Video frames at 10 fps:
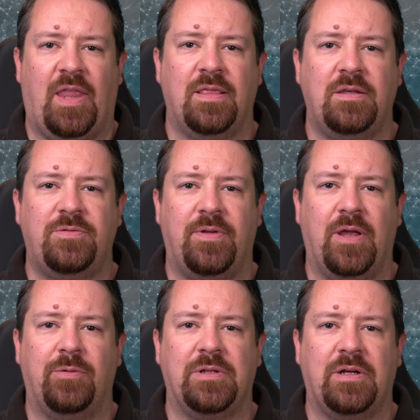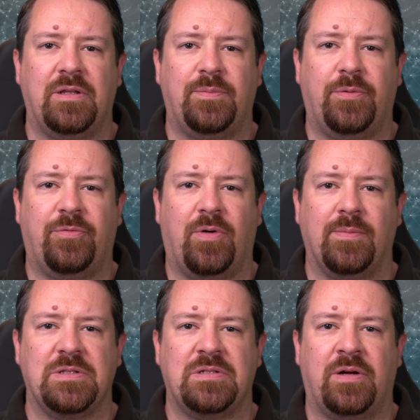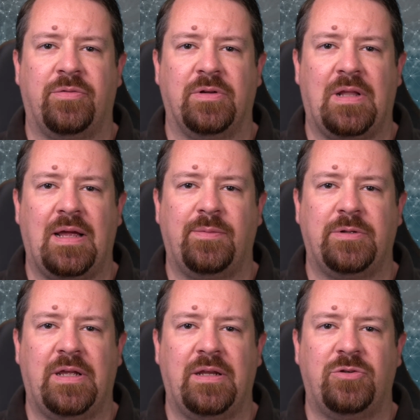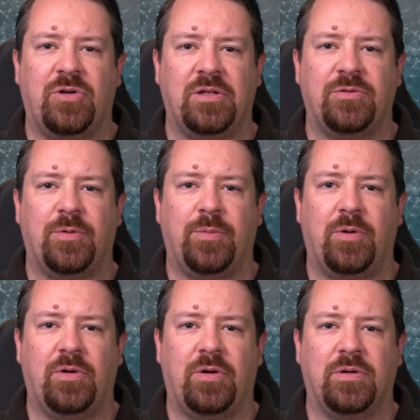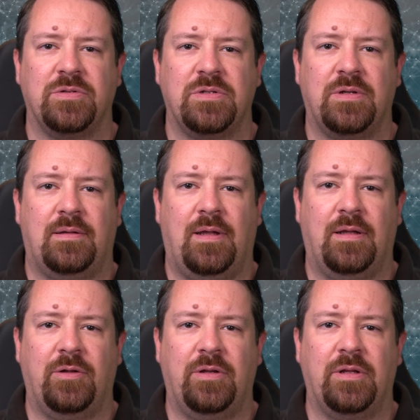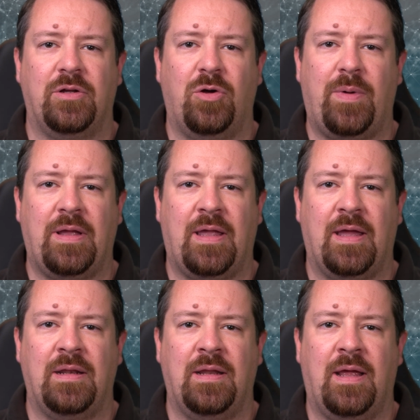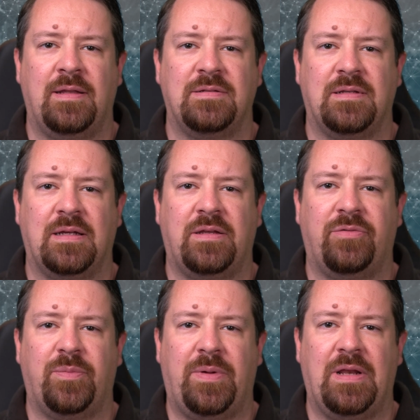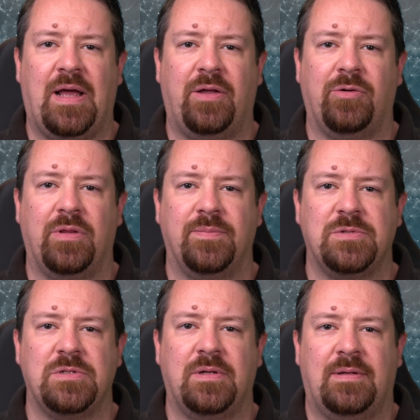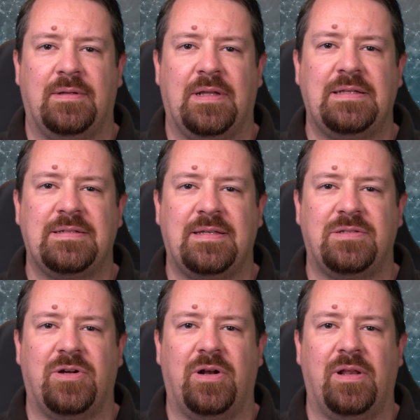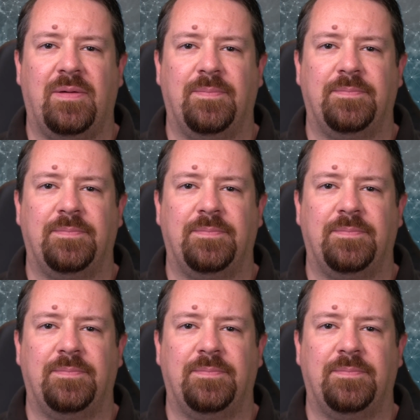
In this video, we look at the performance of reliable data transfer protocols, including the Go-Back-N and Selective Repeat algorithms. Let's get started.